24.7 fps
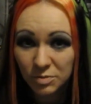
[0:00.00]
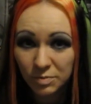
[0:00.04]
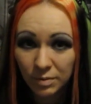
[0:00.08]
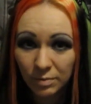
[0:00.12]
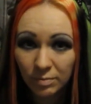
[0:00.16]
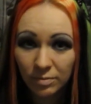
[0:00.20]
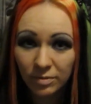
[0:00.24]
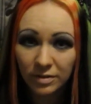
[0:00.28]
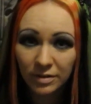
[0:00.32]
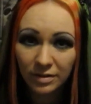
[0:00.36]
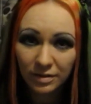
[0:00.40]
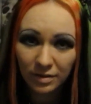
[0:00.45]

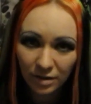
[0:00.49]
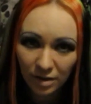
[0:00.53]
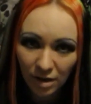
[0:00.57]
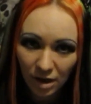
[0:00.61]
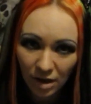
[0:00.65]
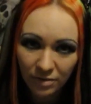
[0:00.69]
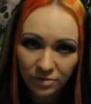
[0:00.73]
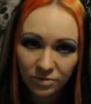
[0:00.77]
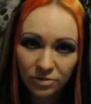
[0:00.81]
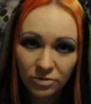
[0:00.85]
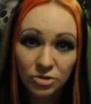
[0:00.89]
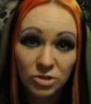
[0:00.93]
People think that
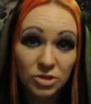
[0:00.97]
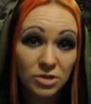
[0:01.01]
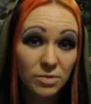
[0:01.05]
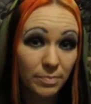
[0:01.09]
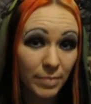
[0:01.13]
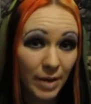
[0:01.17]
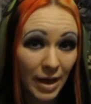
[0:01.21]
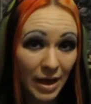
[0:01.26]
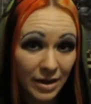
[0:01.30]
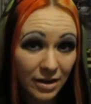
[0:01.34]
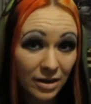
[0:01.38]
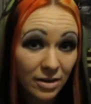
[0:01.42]
goths are just a
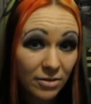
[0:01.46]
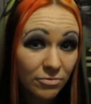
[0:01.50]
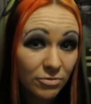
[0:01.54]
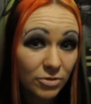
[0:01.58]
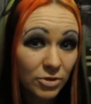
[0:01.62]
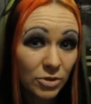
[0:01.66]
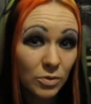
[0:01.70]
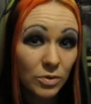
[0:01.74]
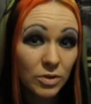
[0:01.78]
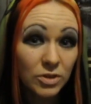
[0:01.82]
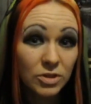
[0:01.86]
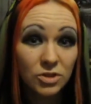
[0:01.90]
bad
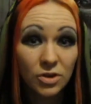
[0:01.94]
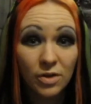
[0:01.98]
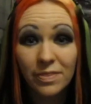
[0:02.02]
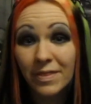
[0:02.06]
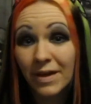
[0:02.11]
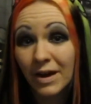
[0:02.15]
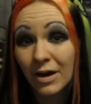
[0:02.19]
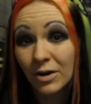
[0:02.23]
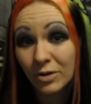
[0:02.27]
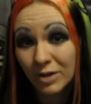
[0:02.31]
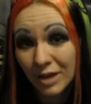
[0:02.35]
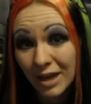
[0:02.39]
influence on
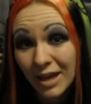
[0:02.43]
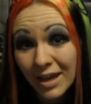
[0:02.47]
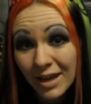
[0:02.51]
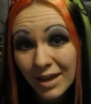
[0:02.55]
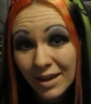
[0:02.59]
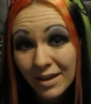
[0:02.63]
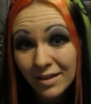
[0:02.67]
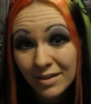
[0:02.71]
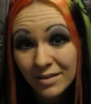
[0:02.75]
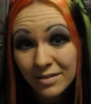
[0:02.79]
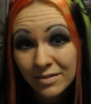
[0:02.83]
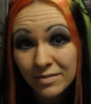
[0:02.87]
their
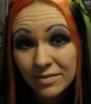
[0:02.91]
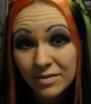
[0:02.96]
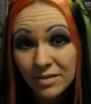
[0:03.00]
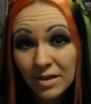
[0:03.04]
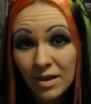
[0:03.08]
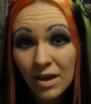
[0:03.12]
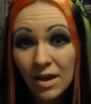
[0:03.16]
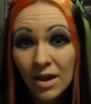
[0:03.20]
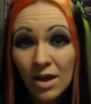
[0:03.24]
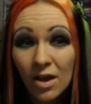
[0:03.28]
kids,